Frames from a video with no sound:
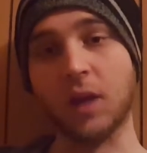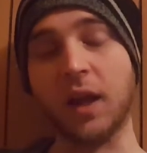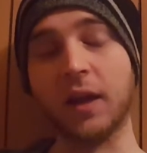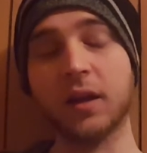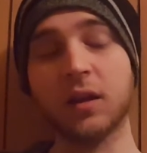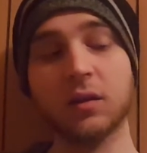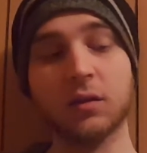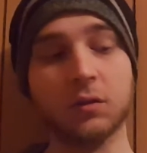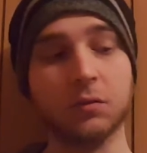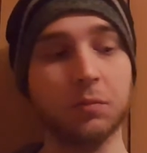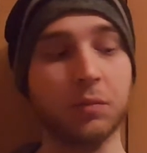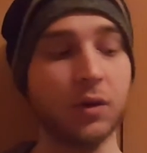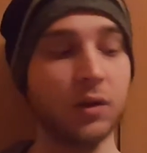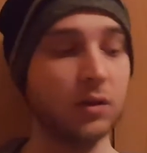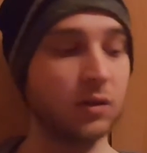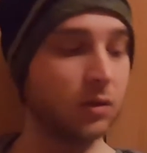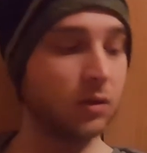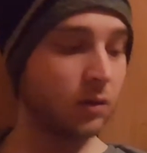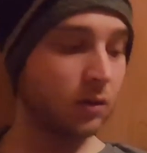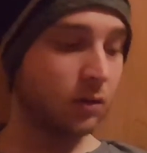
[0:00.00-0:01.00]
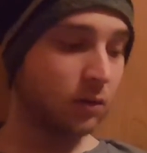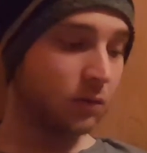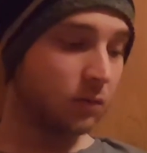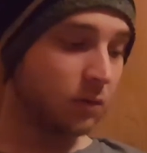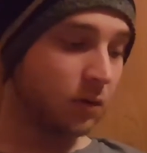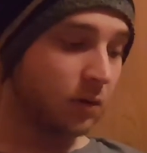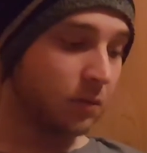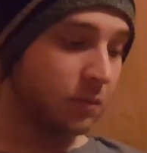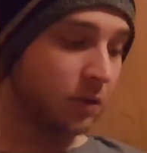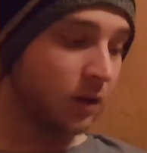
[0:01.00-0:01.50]
I guess basically
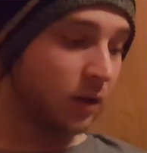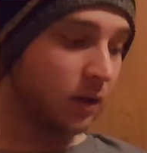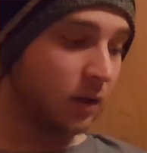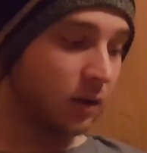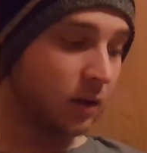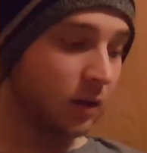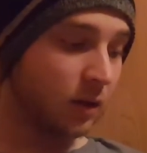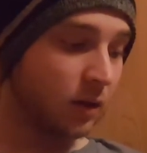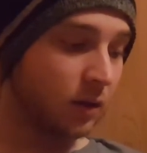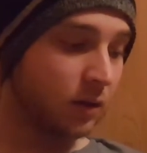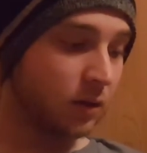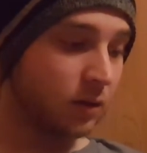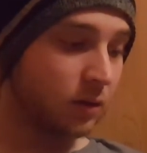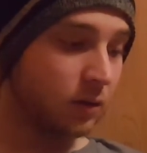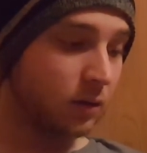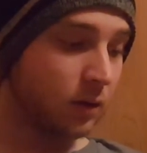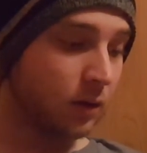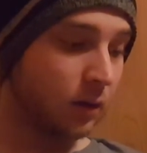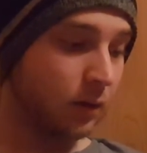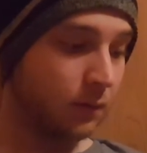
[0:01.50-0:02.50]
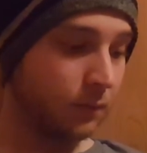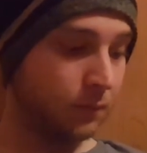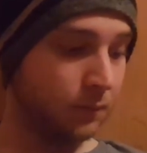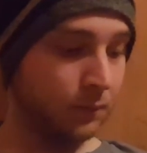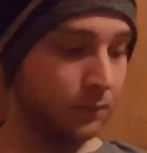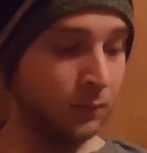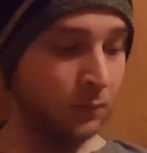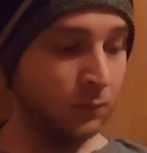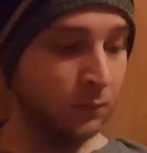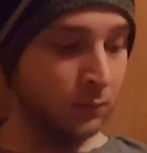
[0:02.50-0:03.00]
what I'm getting at is
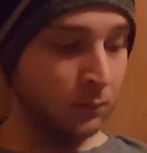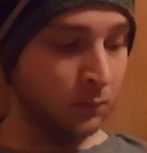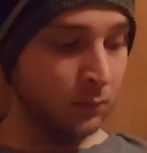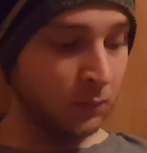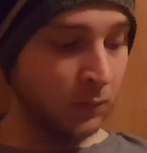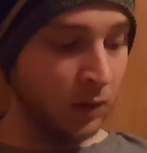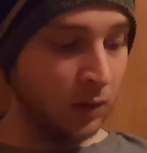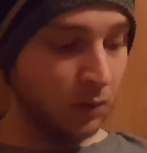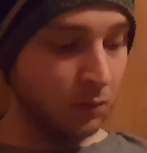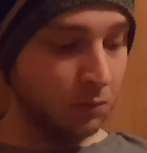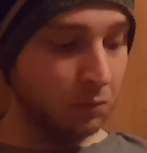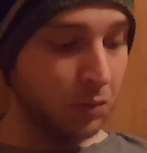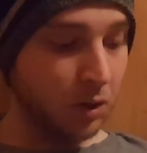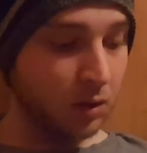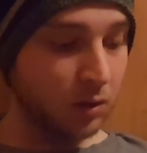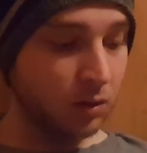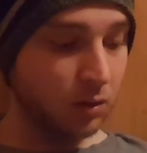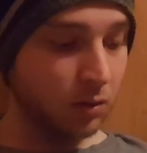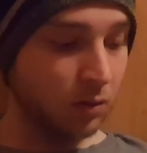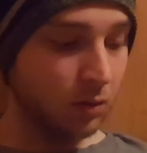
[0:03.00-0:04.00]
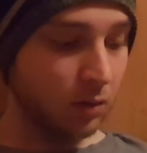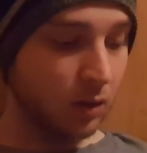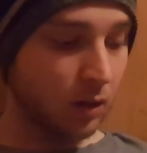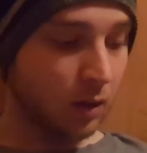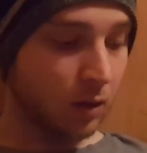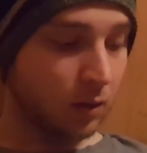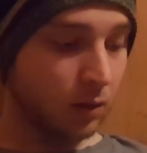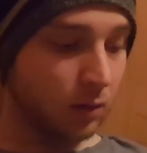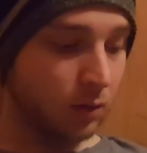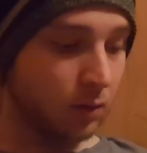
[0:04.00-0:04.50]
make sure
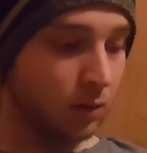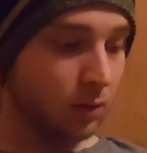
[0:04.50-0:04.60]
that